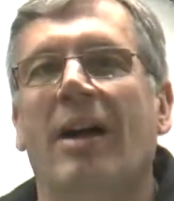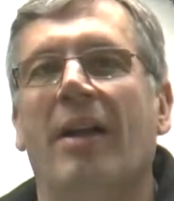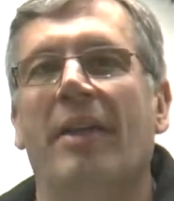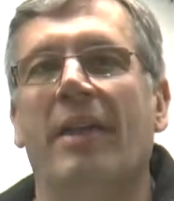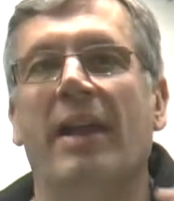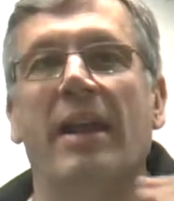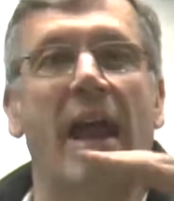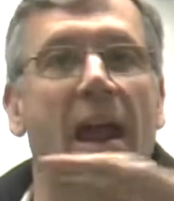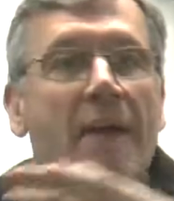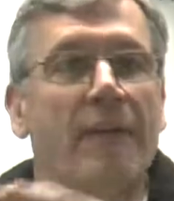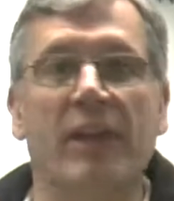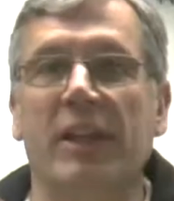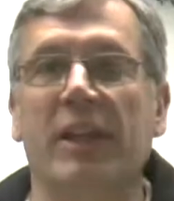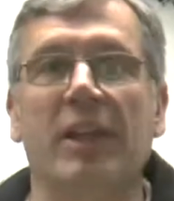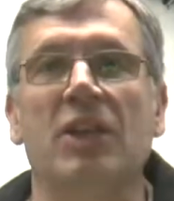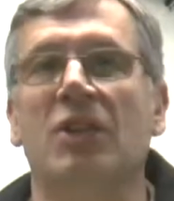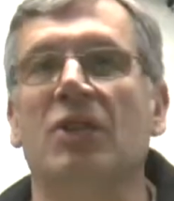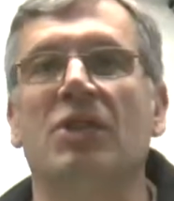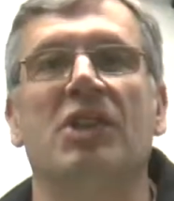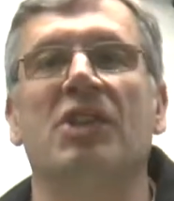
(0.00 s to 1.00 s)
then
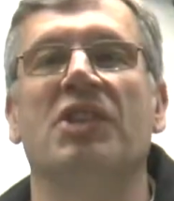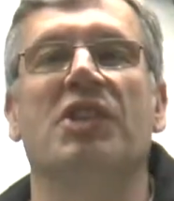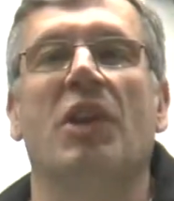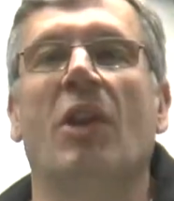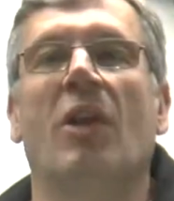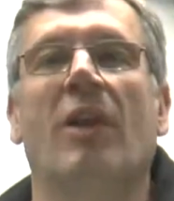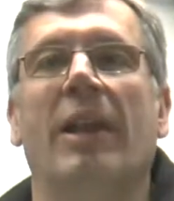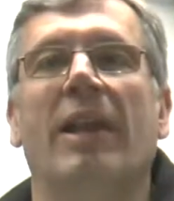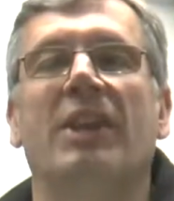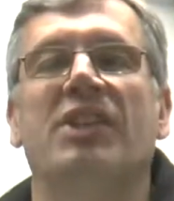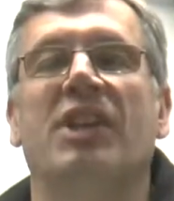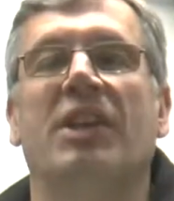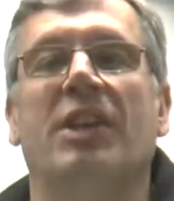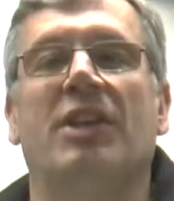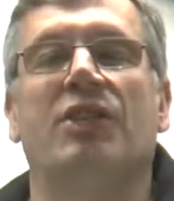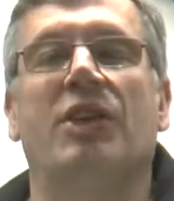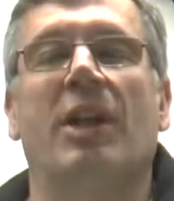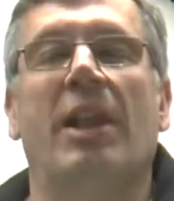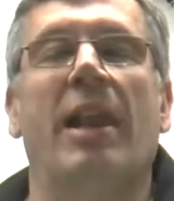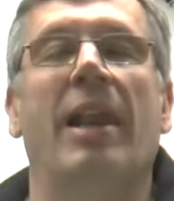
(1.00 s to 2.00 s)
everything uses a lot less
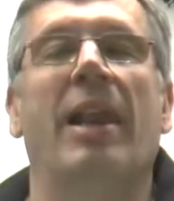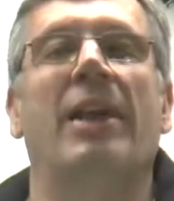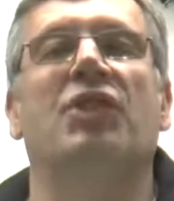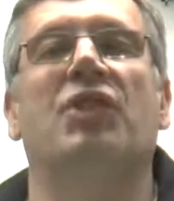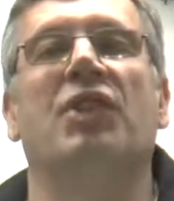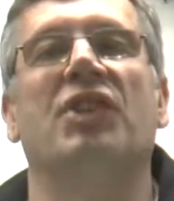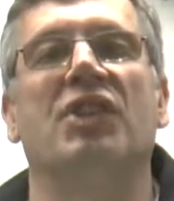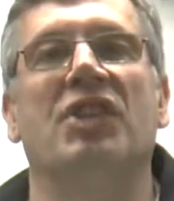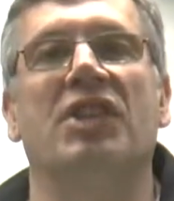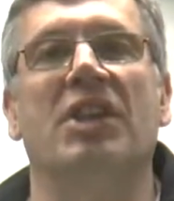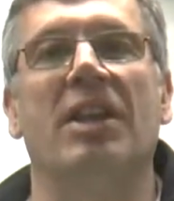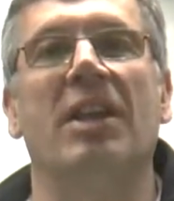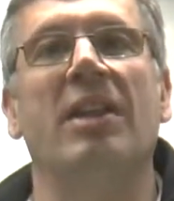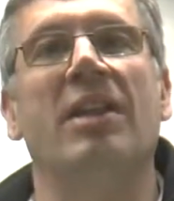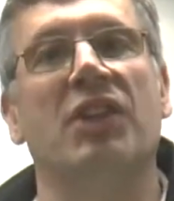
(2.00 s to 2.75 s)
electricity.